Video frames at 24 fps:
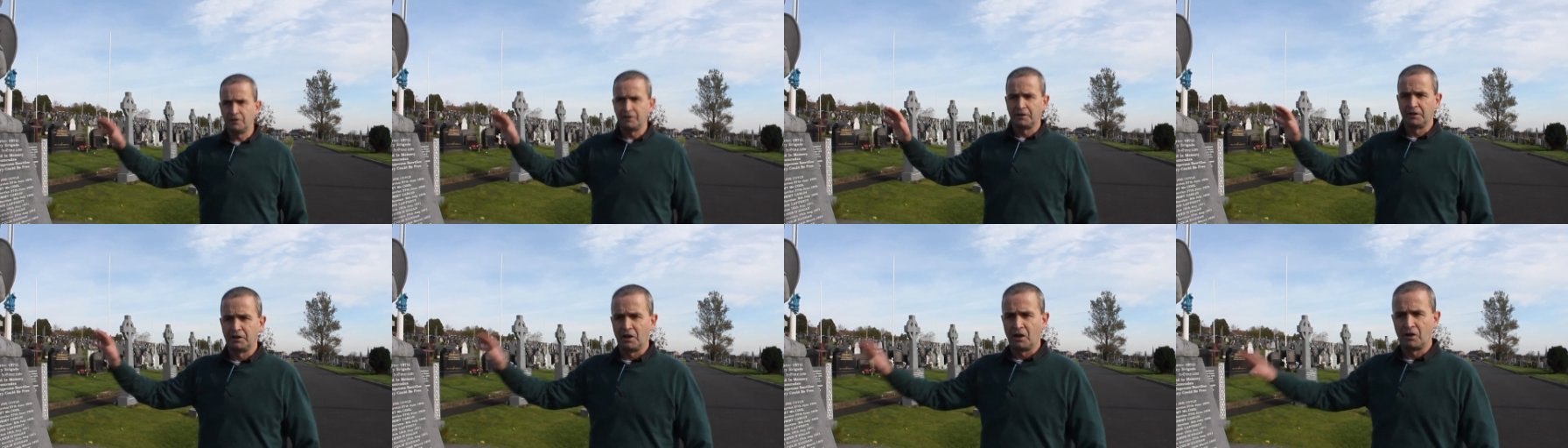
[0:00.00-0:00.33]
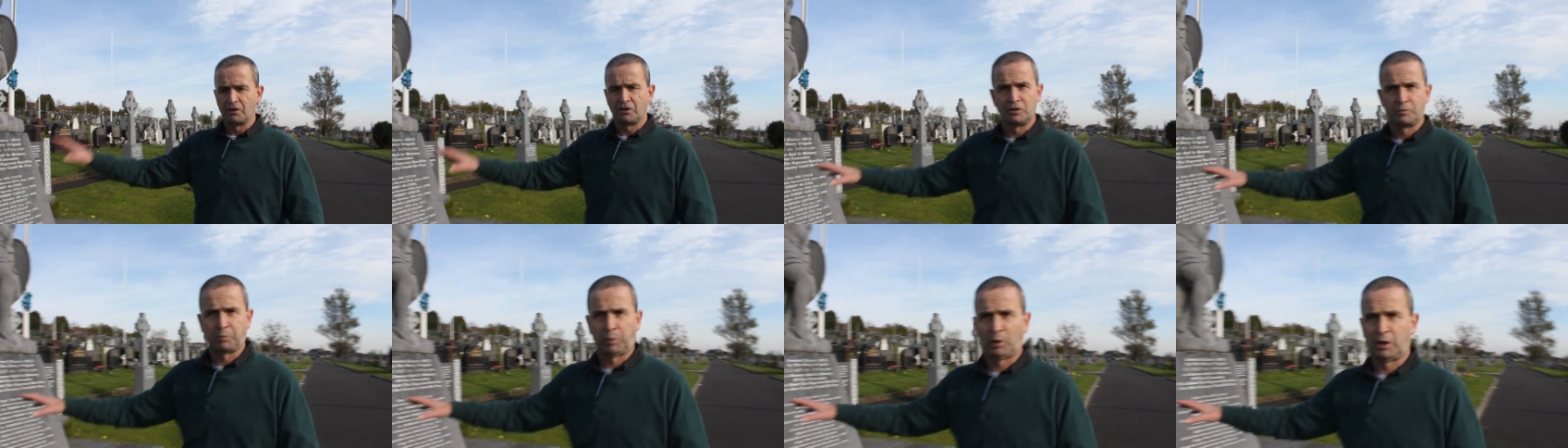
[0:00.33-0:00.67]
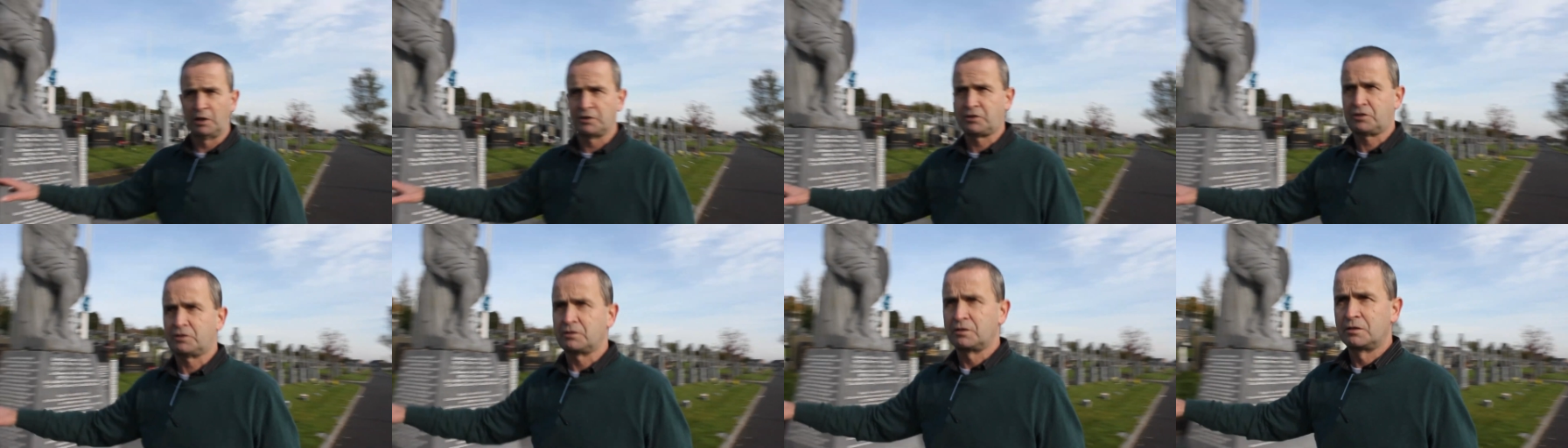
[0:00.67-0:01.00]
and honoured
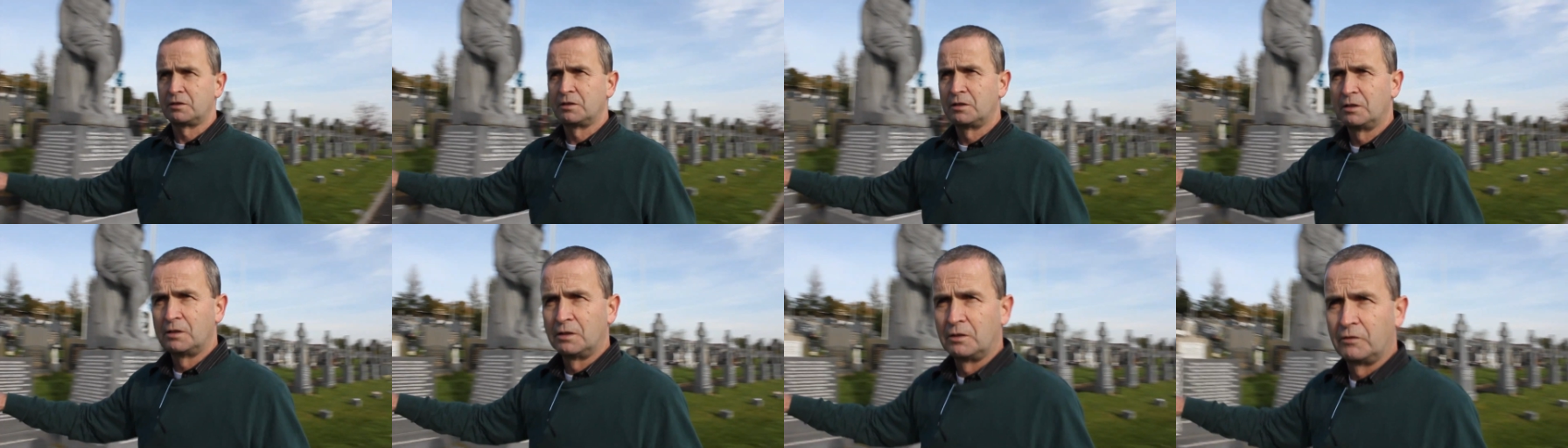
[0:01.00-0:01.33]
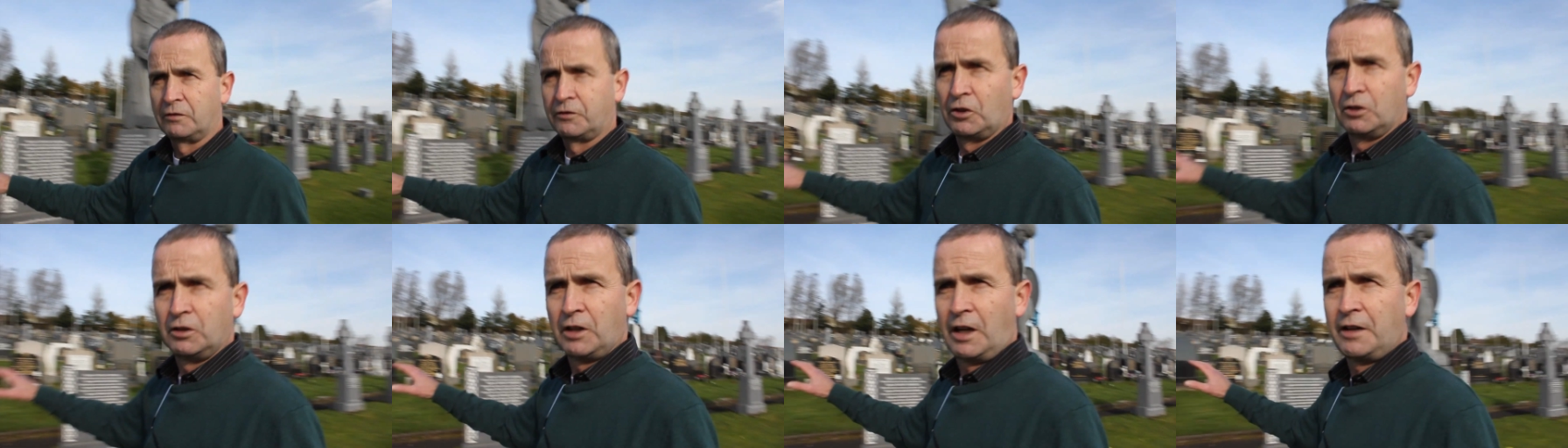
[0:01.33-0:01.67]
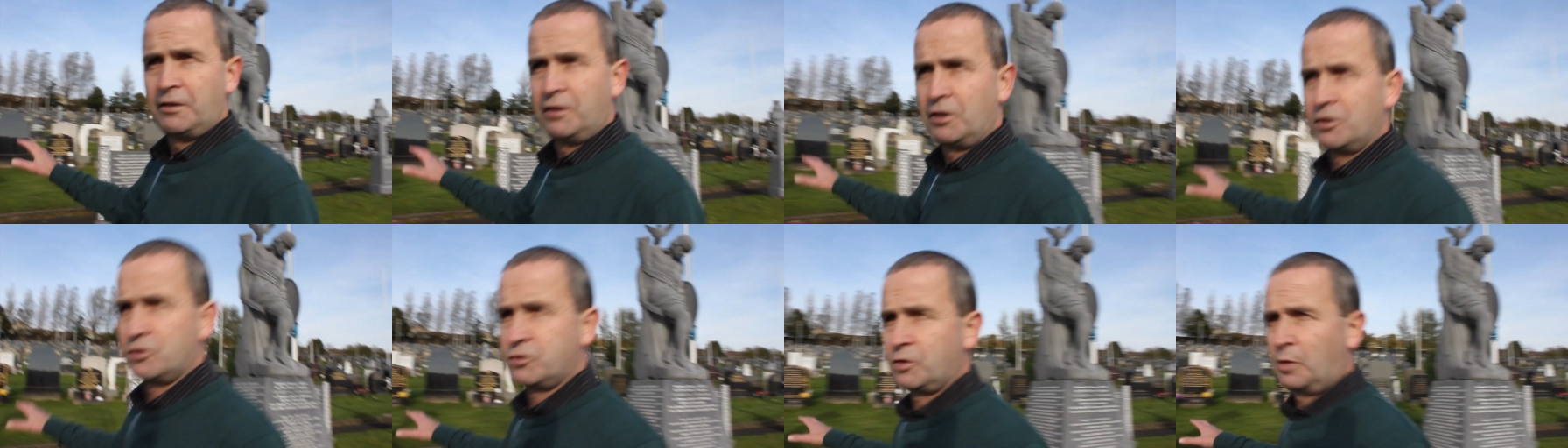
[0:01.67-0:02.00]
place for
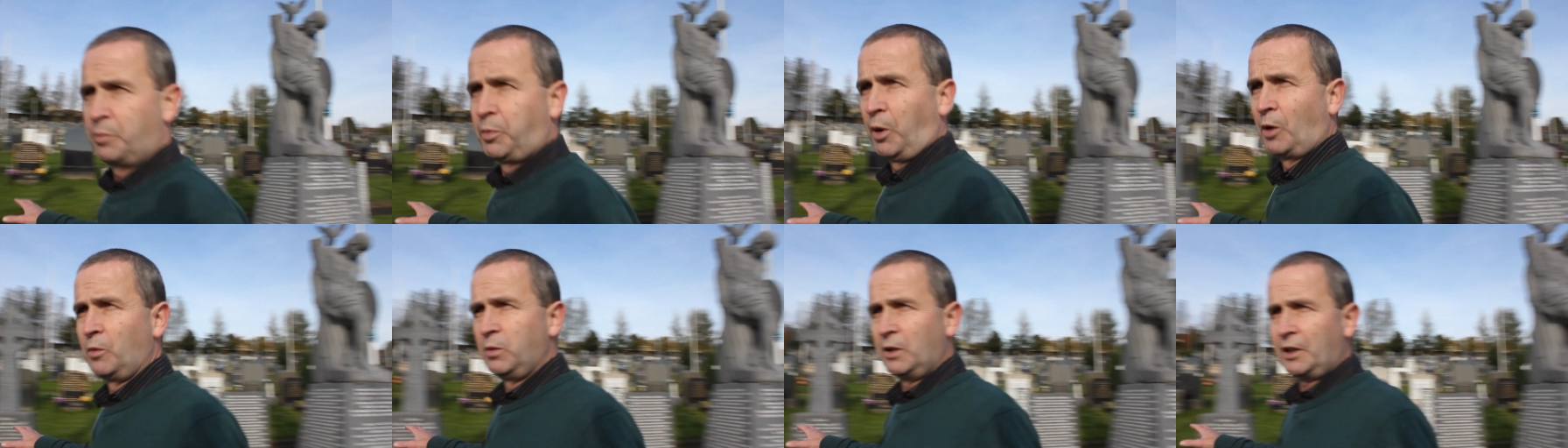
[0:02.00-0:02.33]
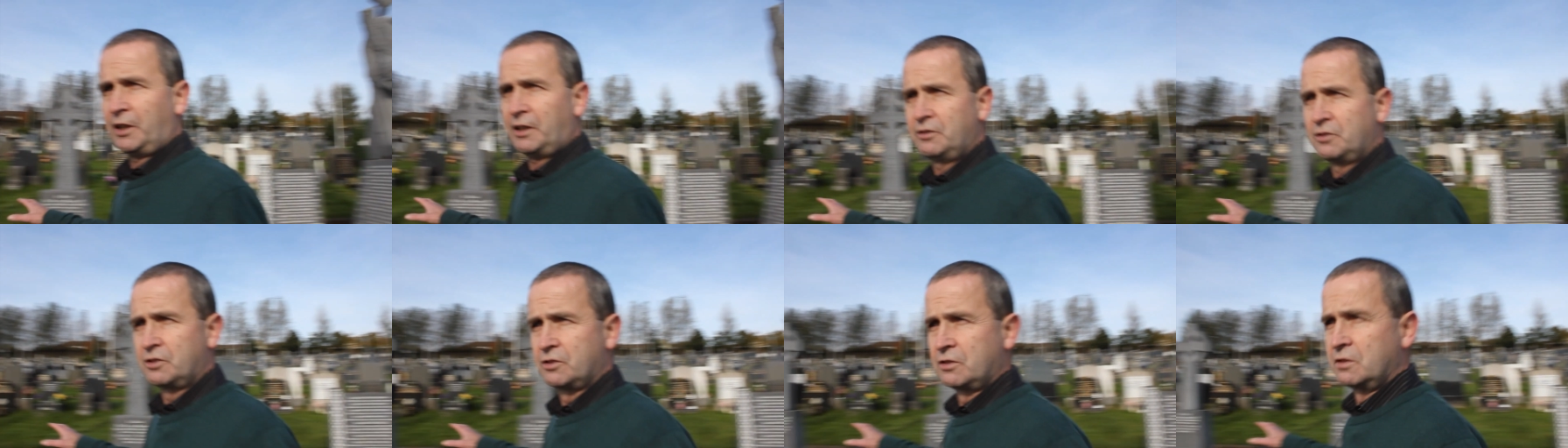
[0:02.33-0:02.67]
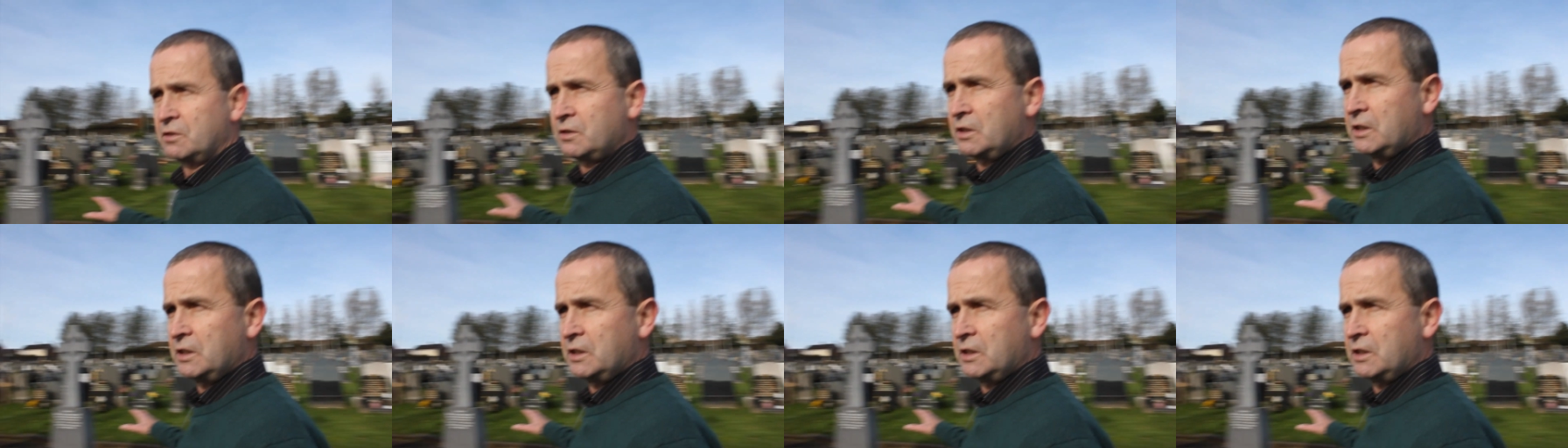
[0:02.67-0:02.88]
Irish Republicans,